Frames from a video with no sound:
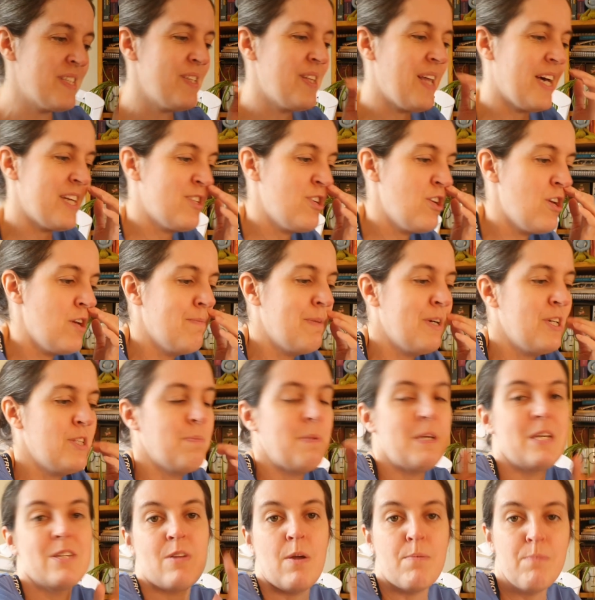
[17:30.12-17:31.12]
that too much
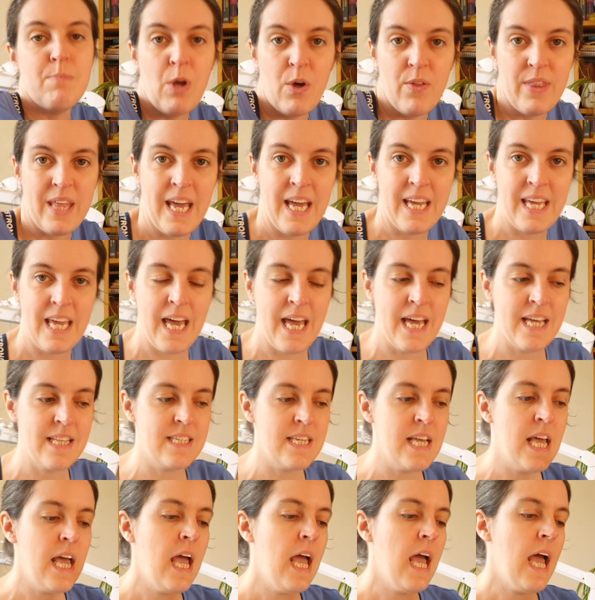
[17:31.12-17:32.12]
because I'm not there yet,
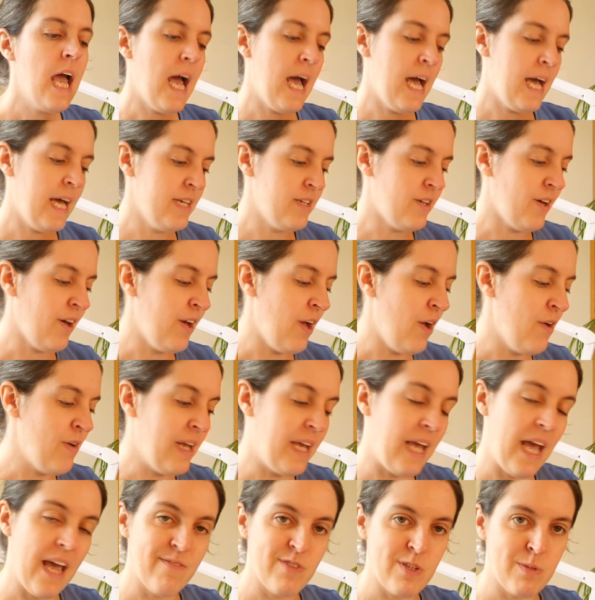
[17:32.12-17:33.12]
and I only
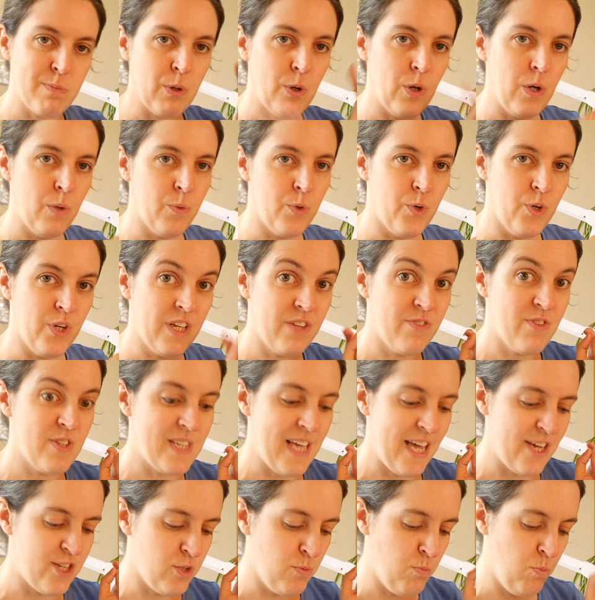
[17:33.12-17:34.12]
gave a spoiler warning for
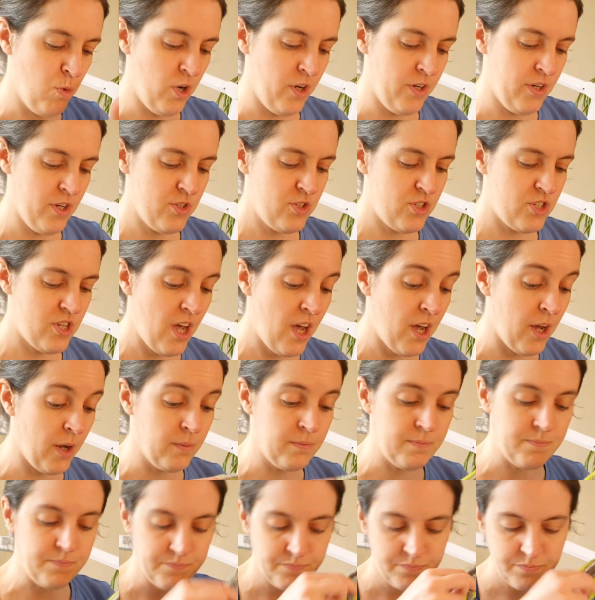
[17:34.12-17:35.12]
section 1. So
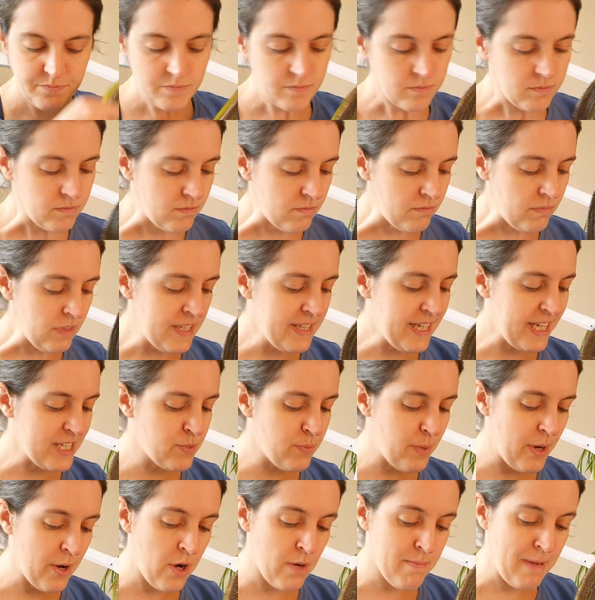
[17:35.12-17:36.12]

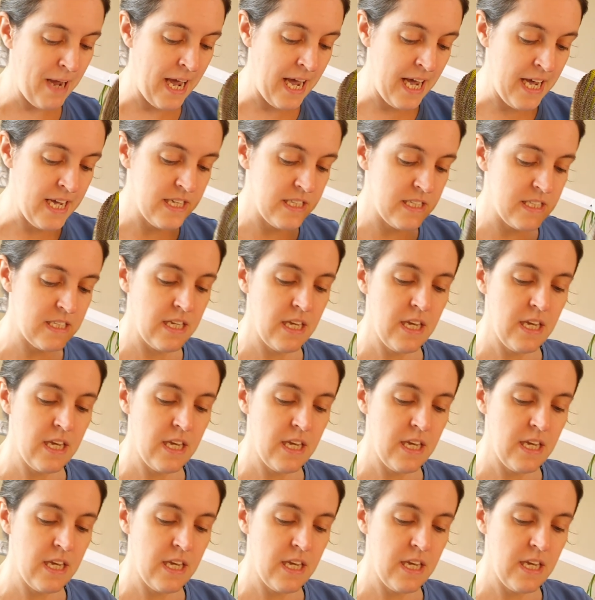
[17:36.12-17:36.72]
that's where I'm at.